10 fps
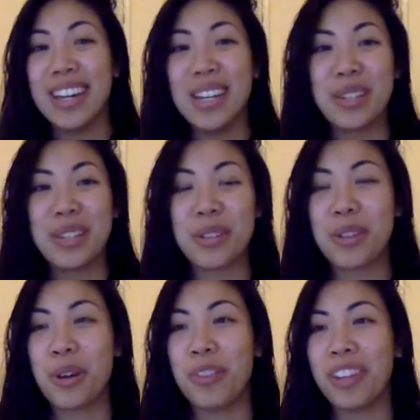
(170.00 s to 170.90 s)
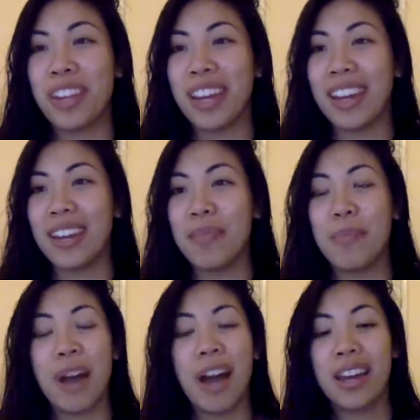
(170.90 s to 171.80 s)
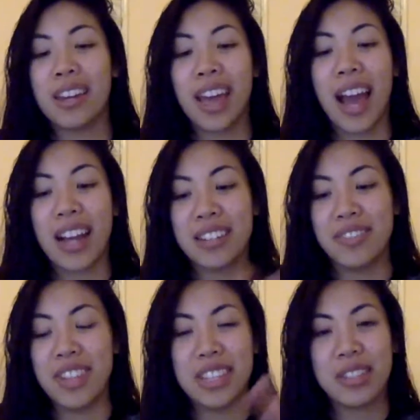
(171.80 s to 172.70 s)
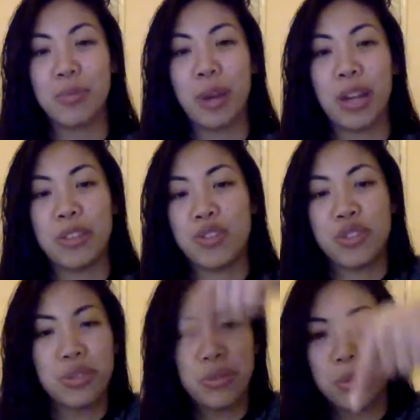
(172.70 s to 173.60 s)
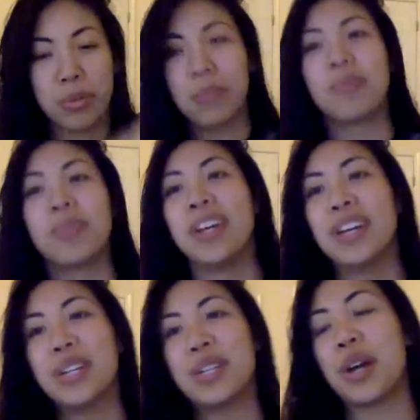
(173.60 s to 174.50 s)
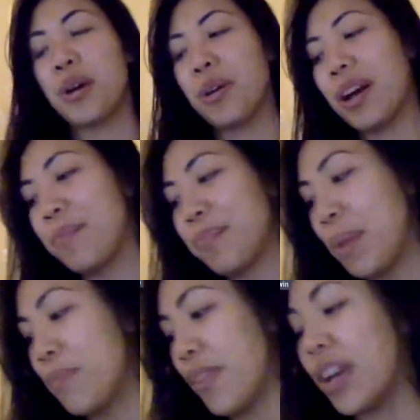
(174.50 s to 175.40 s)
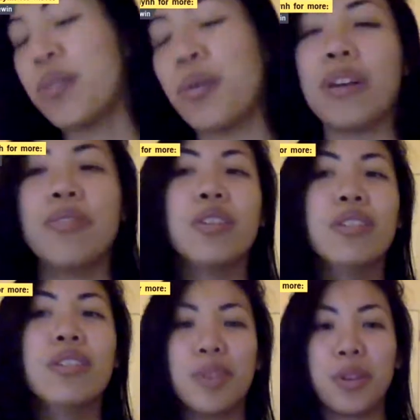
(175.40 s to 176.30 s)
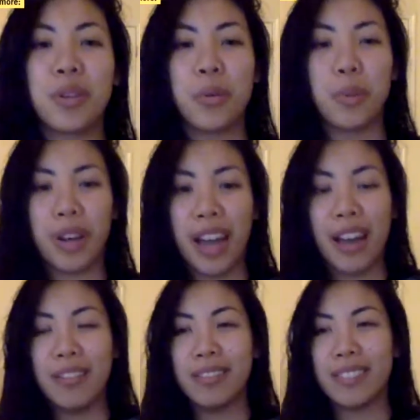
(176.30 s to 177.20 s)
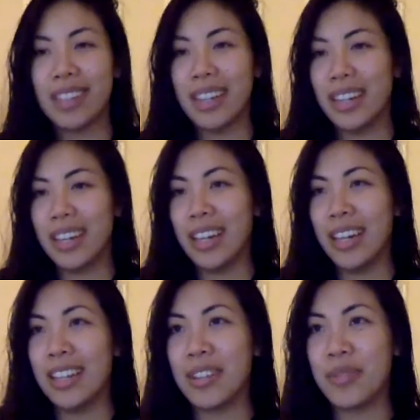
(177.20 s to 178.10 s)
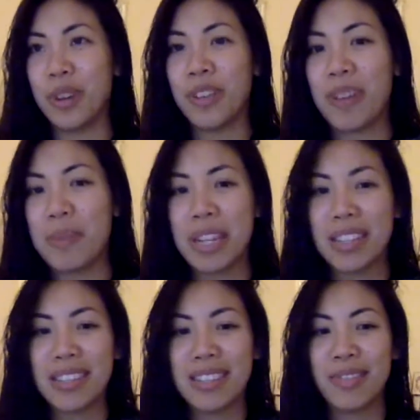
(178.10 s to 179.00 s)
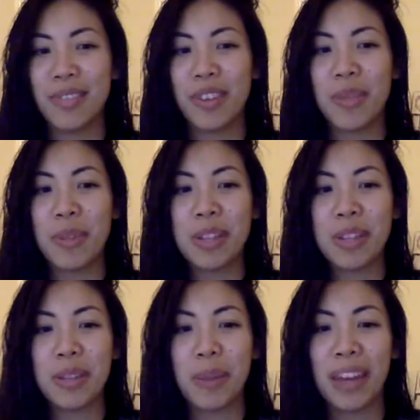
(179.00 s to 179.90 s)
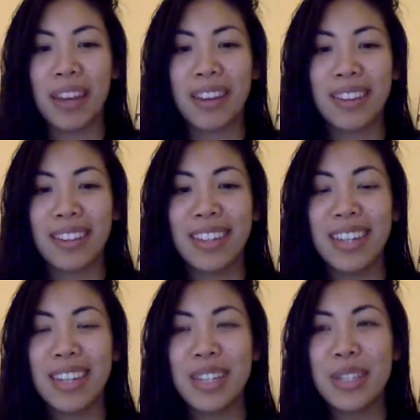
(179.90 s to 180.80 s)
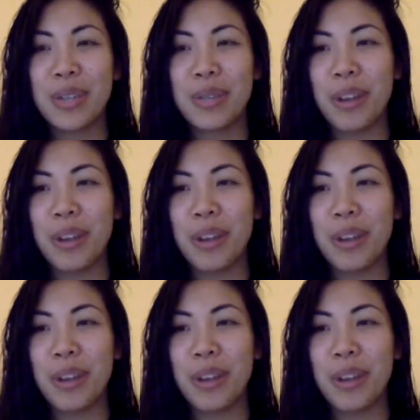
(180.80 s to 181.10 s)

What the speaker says: So since COVID hit, my activeness went shroom. So I'm very grateful for the workout. Did 45 minutes on the bike to an